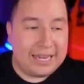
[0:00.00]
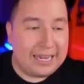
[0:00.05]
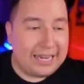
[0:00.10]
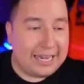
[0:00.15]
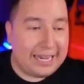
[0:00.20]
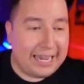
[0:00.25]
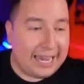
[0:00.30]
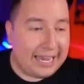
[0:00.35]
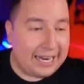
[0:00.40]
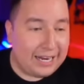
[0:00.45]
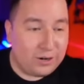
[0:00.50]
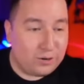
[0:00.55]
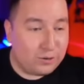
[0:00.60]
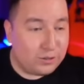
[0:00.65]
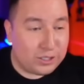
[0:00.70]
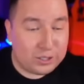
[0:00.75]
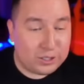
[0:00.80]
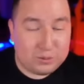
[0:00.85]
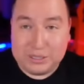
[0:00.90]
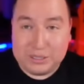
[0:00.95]
and it'll
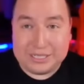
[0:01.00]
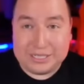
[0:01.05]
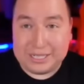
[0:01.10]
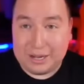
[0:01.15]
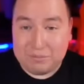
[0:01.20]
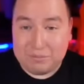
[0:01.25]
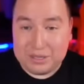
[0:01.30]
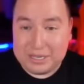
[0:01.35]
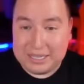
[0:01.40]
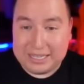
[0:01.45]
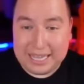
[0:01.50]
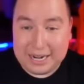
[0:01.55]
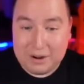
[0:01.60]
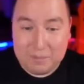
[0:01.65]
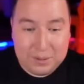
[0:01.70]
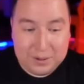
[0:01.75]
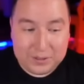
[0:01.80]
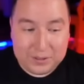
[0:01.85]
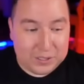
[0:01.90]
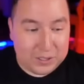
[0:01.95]
just be something that
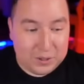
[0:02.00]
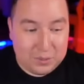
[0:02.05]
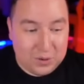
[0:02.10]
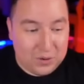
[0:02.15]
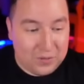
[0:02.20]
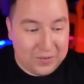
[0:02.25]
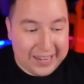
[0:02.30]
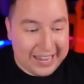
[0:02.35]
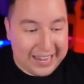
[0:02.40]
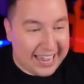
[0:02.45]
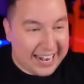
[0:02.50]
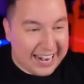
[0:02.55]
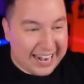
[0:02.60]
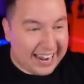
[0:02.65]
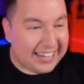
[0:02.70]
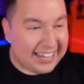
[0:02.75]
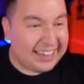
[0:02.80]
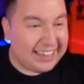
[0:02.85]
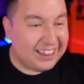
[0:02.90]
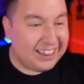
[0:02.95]
appears in the movie. And
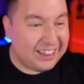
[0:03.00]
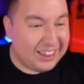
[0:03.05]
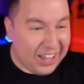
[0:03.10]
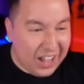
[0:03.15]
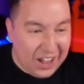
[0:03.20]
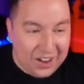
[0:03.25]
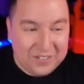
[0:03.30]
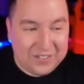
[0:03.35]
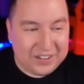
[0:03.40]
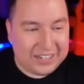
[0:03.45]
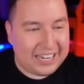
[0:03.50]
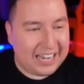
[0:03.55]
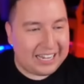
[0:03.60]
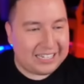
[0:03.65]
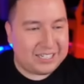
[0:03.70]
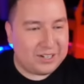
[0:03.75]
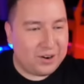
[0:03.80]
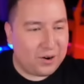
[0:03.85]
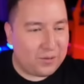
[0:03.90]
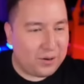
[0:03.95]
I love it. Yeah,
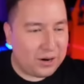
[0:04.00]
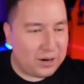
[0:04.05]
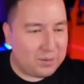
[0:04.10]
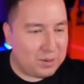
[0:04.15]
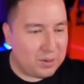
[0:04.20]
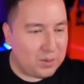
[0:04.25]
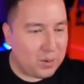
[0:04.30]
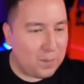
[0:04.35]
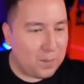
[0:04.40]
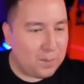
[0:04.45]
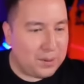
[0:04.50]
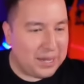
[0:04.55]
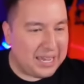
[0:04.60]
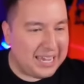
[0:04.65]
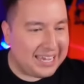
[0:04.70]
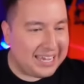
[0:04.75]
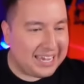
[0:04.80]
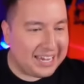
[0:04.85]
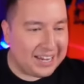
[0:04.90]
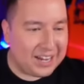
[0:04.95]
see, already people
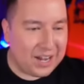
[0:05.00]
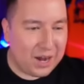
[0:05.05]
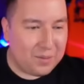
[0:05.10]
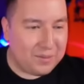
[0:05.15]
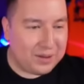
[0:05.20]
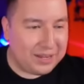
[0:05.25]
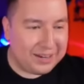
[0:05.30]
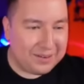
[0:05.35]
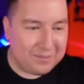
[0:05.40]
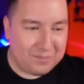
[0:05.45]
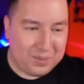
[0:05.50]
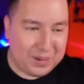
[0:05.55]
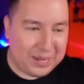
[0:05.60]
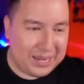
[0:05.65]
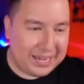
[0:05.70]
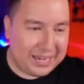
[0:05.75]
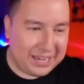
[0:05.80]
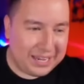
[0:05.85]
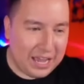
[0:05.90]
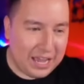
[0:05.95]
peeking, coming,
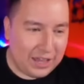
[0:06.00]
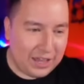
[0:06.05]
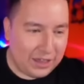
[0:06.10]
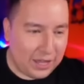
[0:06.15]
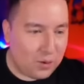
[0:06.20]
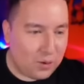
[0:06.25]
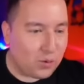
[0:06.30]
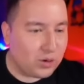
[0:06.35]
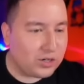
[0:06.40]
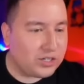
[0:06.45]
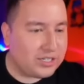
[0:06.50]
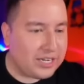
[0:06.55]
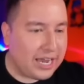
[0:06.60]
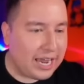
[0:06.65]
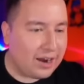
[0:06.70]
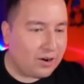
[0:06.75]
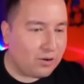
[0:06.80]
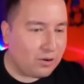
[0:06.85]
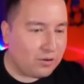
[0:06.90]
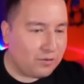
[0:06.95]
peeking. They were
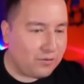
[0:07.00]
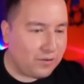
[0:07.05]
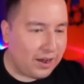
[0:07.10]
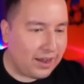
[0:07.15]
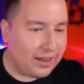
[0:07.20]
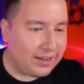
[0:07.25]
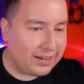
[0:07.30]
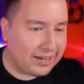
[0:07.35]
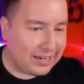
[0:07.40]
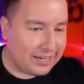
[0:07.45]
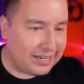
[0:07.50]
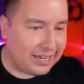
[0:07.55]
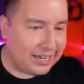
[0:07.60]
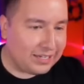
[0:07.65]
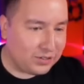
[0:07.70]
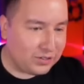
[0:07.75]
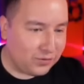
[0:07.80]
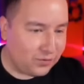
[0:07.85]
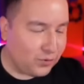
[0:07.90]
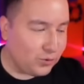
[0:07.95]
terrifying in
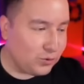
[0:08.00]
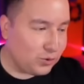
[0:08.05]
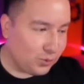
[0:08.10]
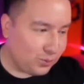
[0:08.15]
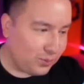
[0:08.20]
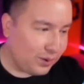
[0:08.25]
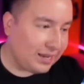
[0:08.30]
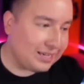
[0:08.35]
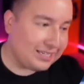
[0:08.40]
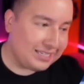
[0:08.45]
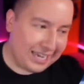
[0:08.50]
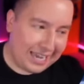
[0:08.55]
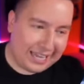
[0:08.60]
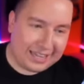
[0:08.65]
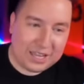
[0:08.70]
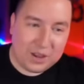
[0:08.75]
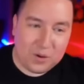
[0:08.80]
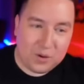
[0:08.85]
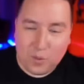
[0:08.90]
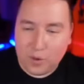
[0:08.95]
Days of Future Past. Yeah,
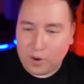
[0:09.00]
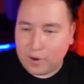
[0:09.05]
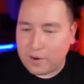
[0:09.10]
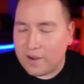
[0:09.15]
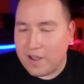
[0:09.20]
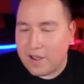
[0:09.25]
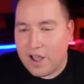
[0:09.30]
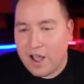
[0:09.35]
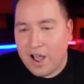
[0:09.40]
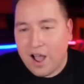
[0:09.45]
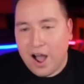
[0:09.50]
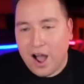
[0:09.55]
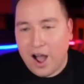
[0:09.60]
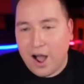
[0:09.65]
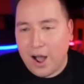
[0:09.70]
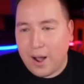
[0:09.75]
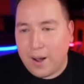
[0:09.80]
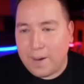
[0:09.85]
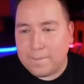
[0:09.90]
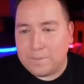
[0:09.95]
they were.
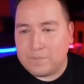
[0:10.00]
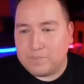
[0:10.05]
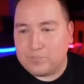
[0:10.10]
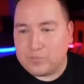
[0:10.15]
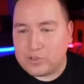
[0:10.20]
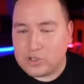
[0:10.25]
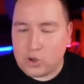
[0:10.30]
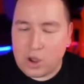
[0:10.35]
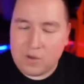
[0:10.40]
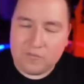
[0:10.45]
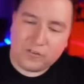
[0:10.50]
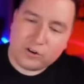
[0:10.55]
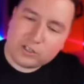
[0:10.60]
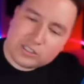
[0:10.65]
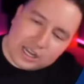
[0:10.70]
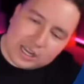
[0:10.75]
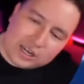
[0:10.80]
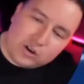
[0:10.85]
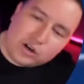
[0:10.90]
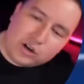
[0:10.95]
So at first
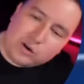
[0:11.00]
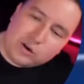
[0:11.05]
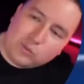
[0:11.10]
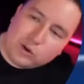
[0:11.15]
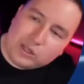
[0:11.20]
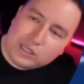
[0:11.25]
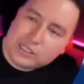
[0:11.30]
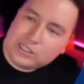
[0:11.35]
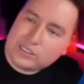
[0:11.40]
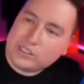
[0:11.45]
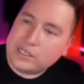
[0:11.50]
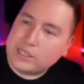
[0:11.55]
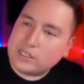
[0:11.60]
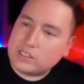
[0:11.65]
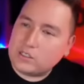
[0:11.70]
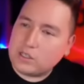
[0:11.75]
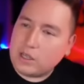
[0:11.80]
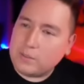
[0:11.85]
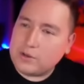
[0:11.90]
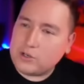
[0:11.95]
I couldn't really see it.
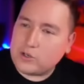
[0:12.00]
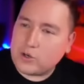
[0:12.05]
So let me try